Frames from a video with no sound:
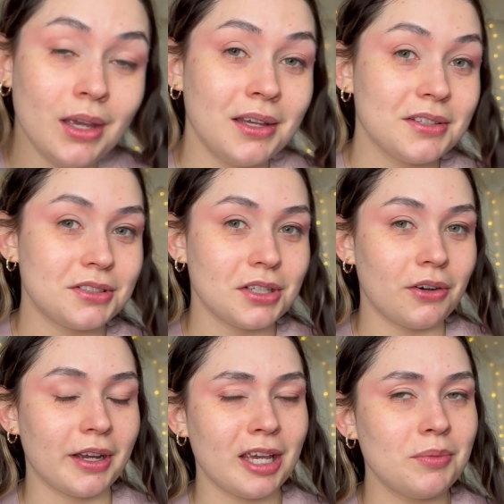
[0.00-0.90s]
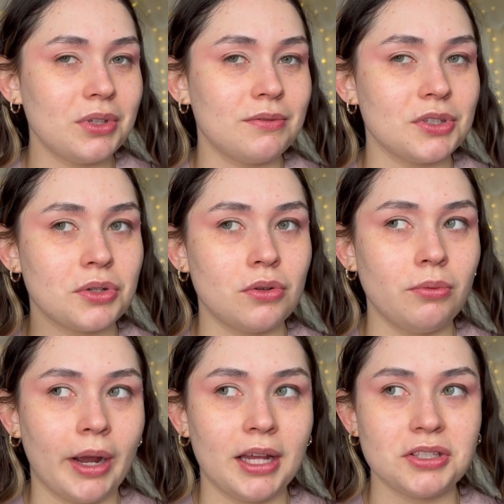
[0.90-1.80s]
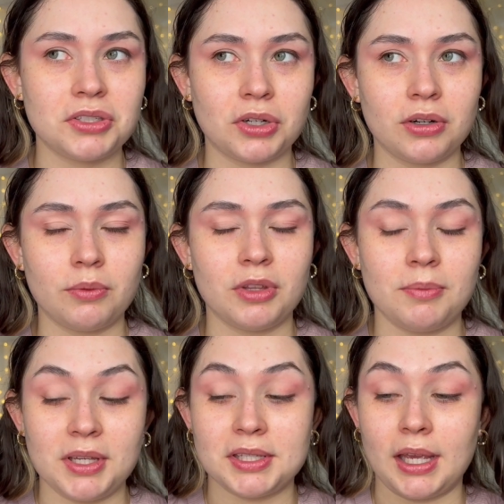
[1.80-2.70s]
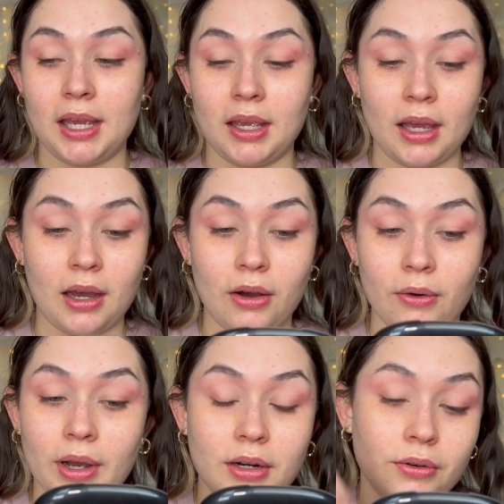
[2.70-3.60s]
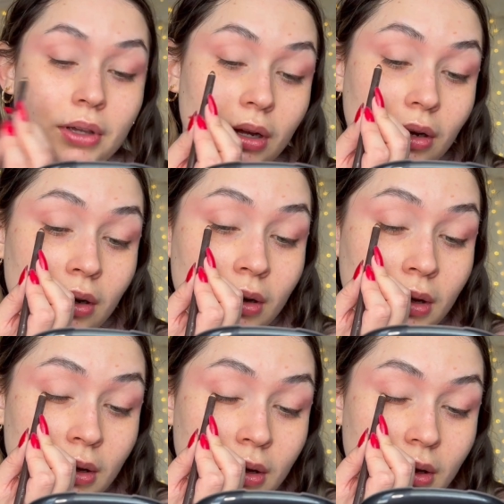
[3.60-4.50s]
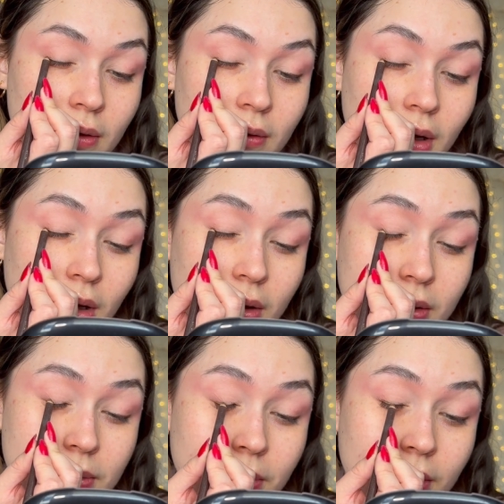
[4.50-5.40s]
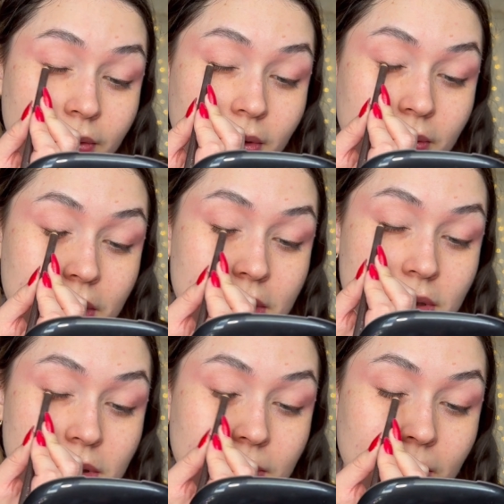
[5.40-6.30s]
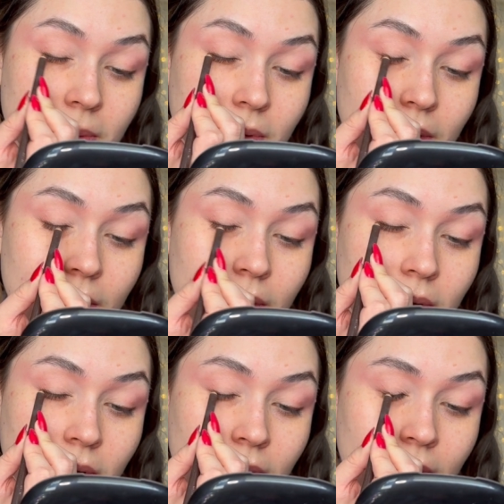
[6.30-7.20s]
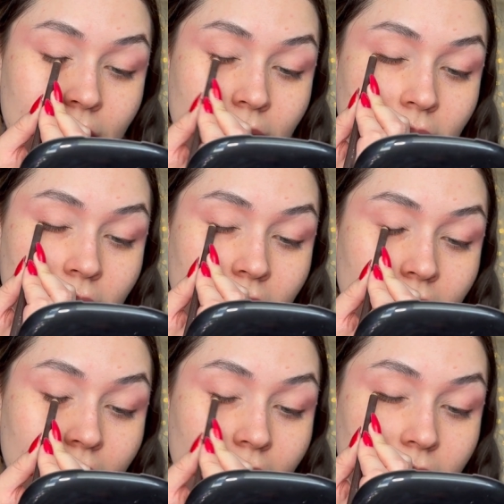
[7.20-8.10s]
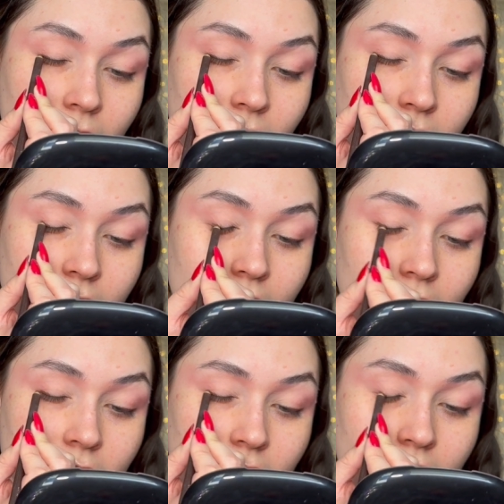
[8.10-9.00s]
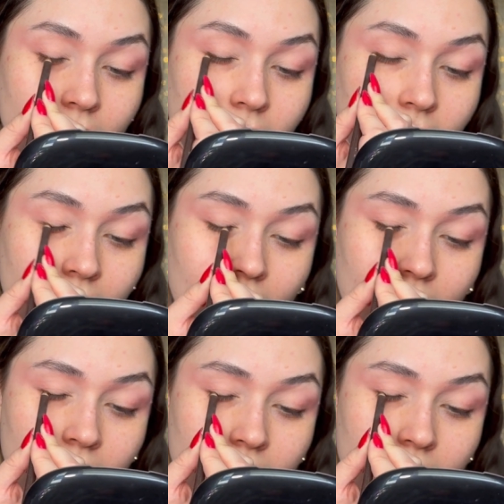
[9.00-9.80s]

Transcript: So I can't believe this whole rant started with me saying how I don't care if Taylor's boyfriend wins the Super Bowl. I really don't care.